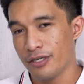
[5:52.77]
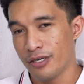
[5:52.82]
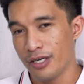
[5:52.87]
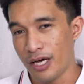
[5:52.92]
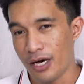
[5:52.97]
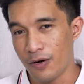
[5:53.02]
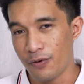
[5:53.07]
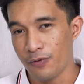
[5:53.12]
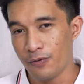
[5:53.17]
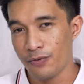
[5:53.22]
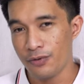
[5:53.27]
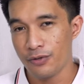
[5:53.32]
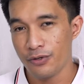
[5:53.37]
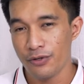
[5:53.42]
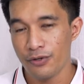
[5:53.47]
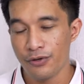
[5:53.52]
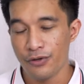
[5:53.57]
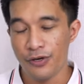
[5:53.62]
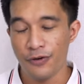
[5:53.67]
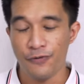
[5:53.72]
Now,
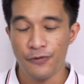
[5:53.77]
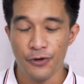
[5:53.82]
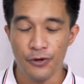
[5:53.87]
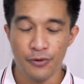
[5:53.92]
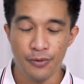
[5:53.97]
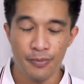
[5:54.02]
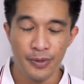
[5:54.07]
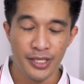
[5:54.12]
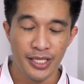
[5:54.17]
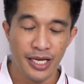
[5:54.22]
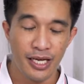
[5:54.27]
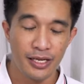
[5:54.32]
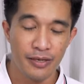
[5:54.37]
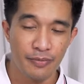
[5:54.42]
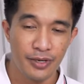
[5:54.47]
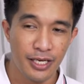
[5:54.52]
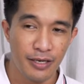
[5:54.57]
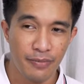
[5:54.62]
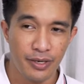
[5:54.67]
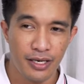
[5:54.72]
if you will be
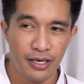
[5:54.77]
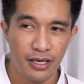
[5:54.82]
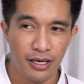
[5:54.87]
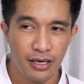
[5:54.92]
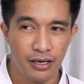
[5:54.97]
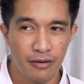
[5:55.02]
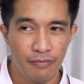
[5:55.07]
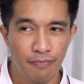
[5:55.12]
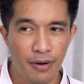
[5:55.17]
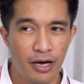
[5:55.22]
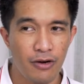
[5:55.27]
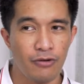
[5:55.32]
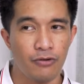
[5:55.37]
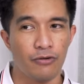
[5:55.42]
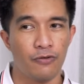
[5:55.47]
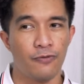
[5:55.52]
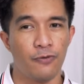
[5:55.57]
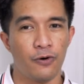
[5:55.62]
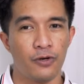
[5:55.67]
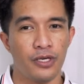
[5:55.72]
telling me naman na, paano
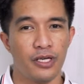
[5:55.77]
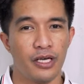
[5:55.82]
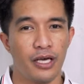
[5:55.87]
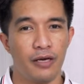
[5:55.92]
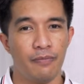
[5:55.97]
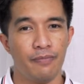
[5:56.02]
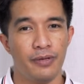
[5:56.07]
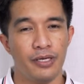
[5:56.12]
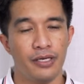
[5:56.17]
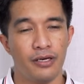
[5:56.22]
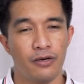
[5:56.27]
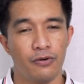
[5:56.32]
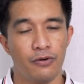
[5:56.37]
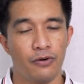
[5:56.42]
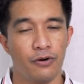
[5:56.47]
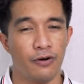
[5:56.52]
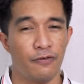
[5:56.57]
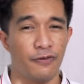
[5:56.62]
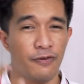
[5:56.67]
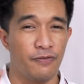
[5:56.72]
kung 40k build ako
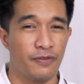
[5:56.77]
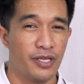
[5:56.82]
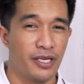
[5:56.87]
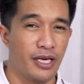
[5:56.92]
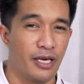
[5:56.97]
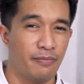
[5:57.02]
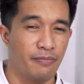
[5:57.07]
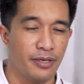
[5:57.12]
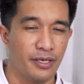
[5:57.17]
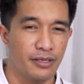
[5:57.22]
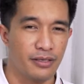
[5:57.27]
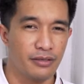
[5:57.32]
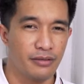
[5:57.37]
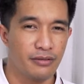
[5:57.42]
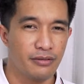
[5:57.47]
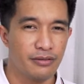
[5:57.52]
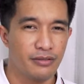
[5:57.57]
or 50k build?